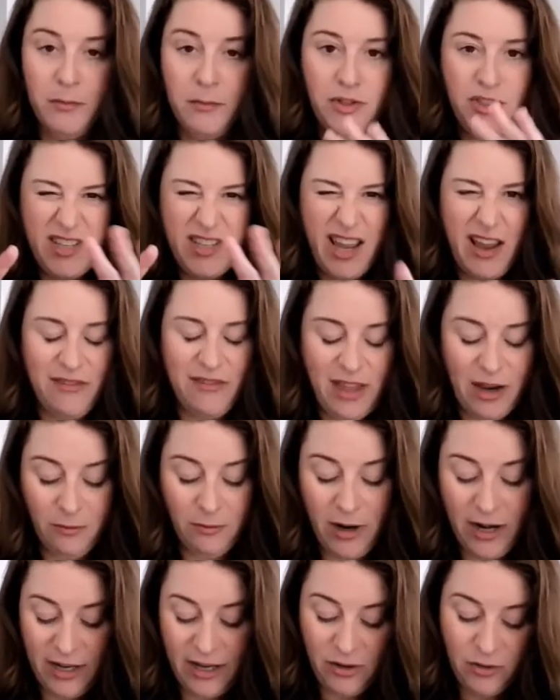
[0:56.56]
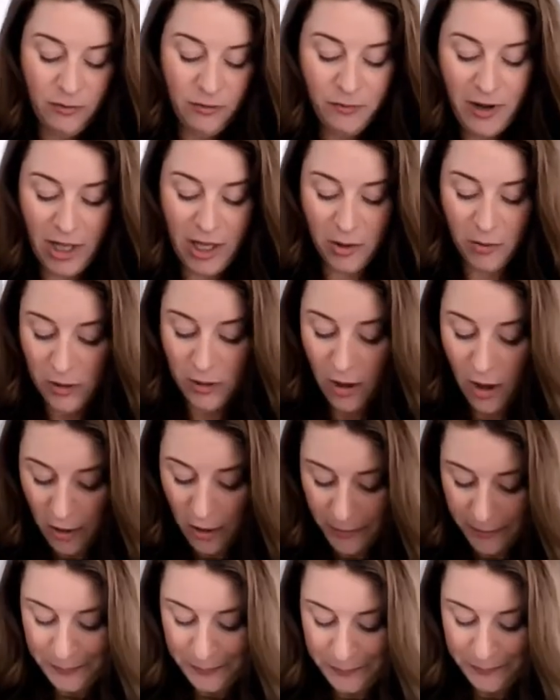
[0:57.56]
Just have that ready. You can follow
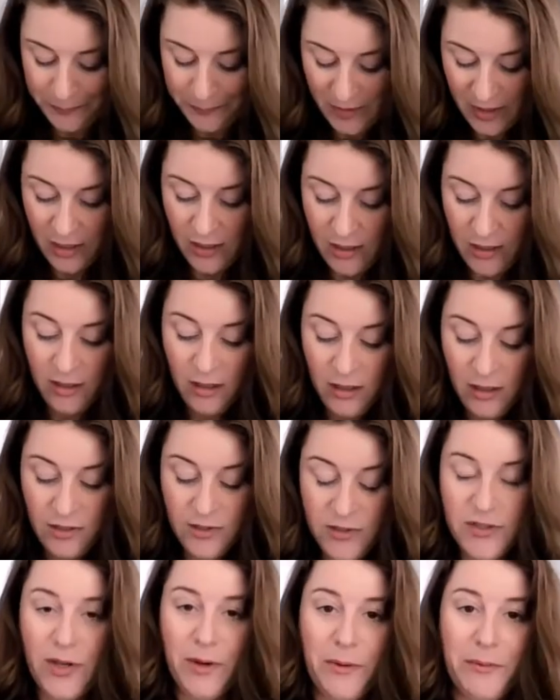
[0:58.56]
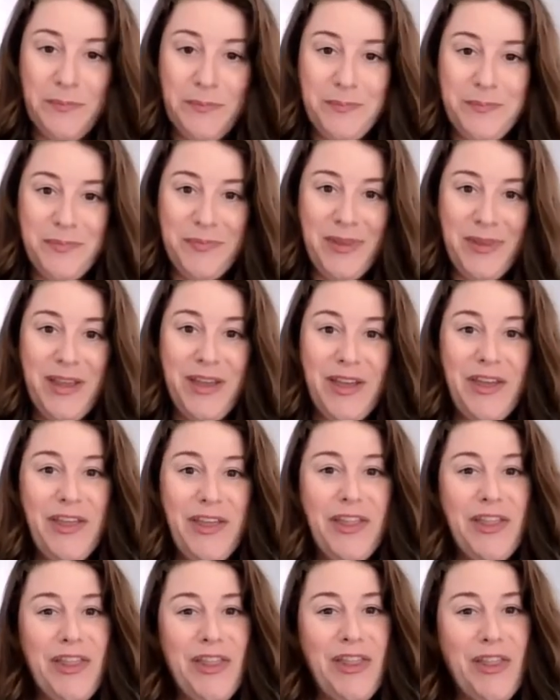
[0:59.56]
along. So
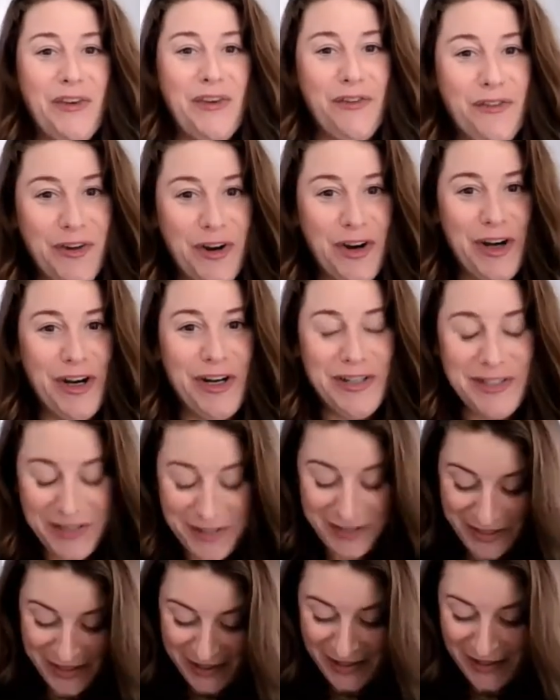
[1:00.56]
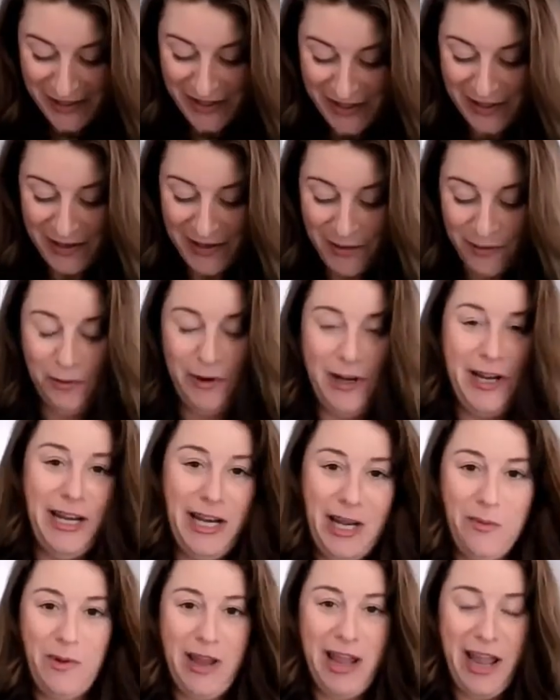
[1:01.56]
the first
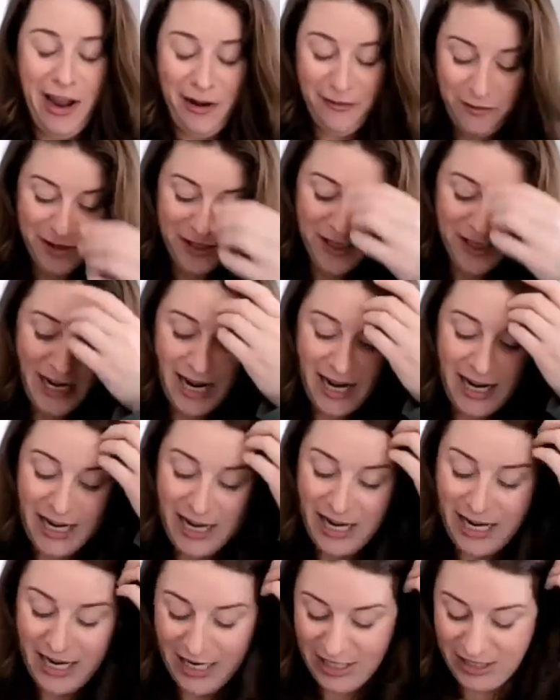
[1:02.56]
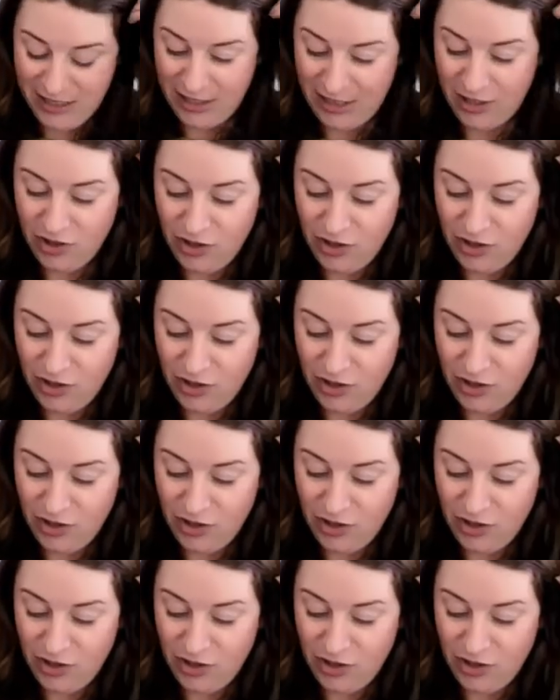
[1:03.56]
reading we have for today is